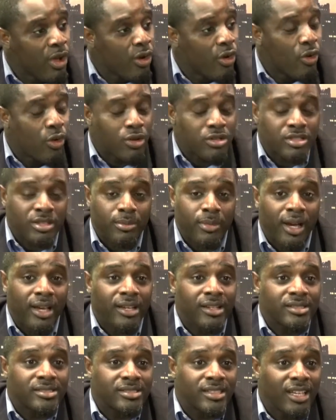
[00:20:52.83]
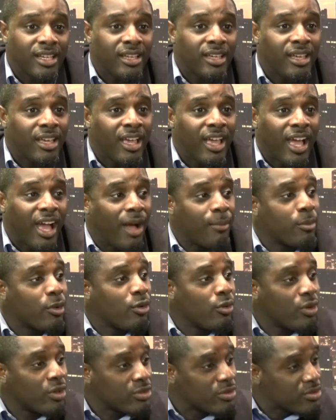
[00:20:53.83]
or somebody to say, I'm
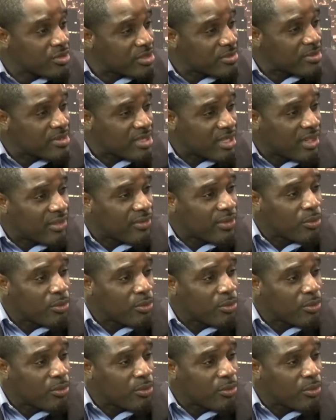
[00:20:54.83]
going through some stuff.